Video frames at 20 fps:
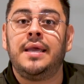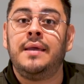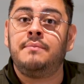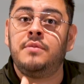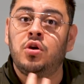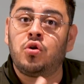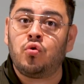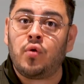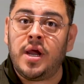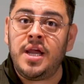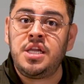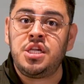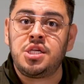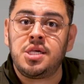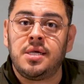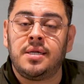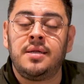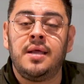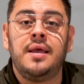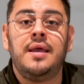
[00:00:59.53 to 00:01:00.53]

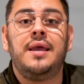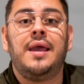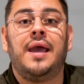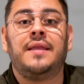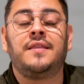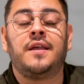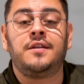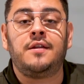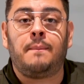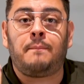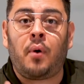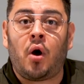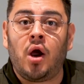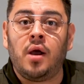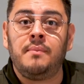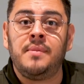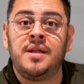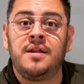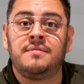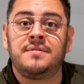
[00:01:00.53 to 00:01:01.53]
immigration and the
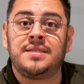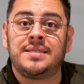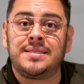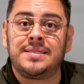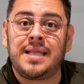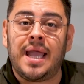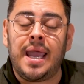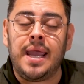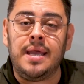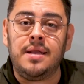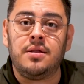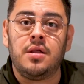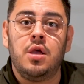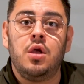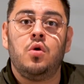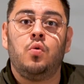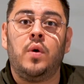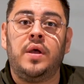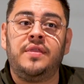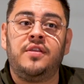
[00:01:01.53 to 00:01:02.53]
Department of State,
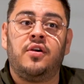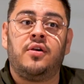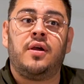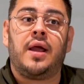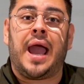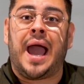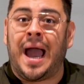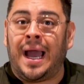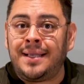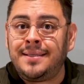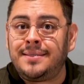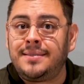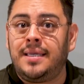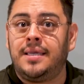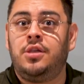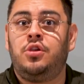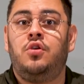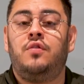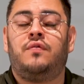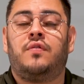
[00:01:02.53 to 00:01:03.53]
when they're
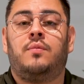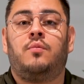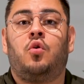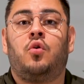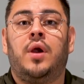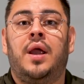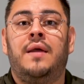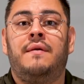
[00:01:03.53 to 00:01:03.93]
asking you for more